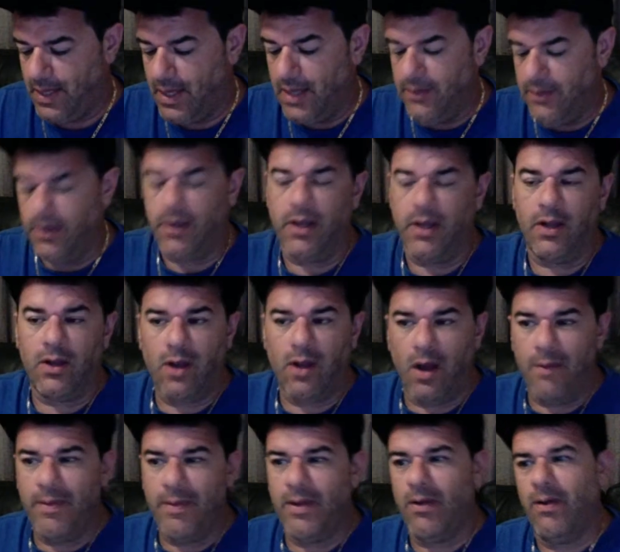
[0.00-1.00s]
They're going to
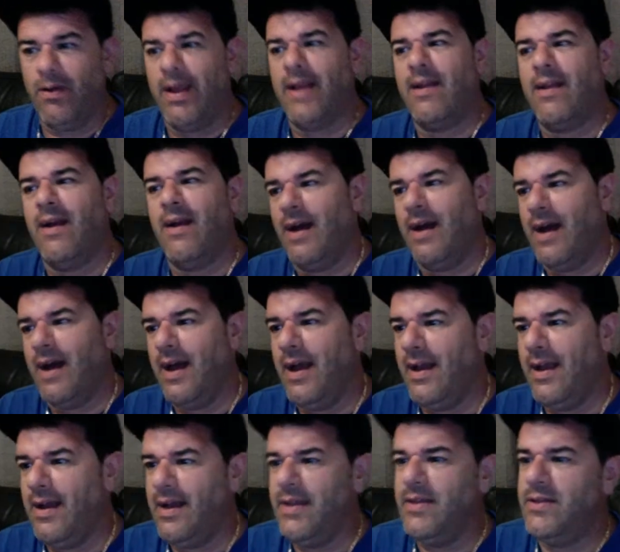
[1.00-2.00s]
come in all like, hi,
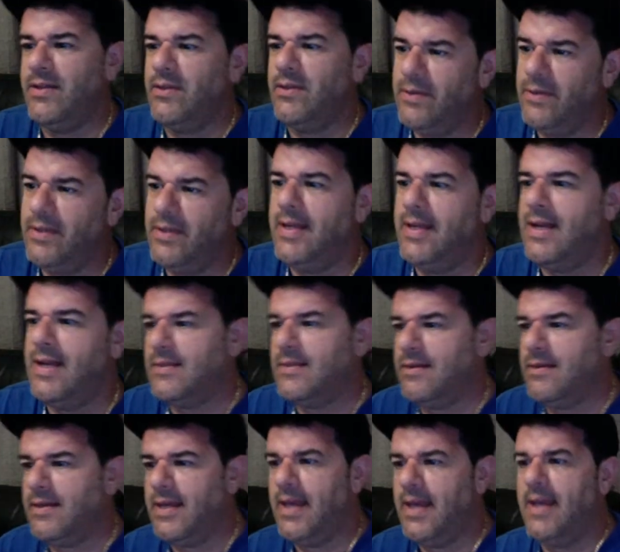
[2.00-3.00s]
how you doing? Yes,
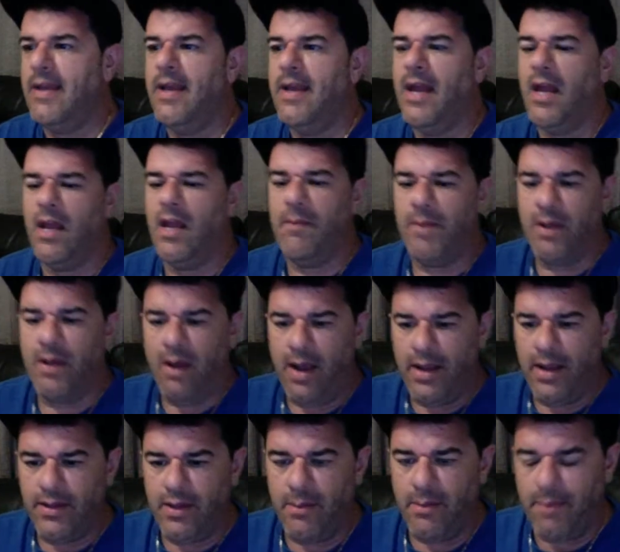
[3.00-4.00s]
okay. And then
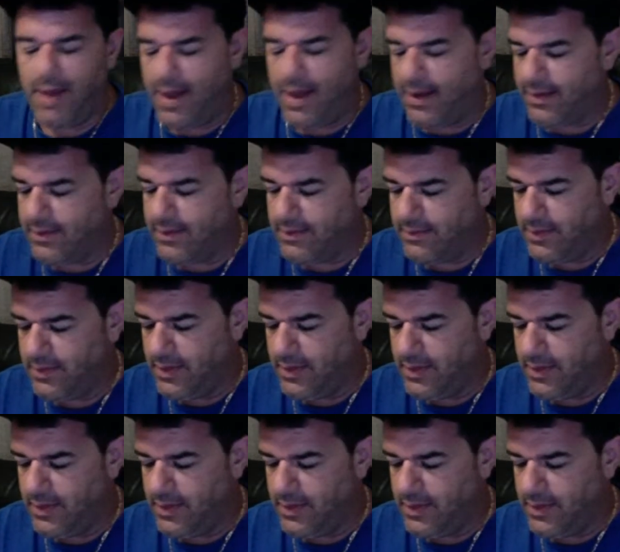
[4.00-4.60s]
behind your back,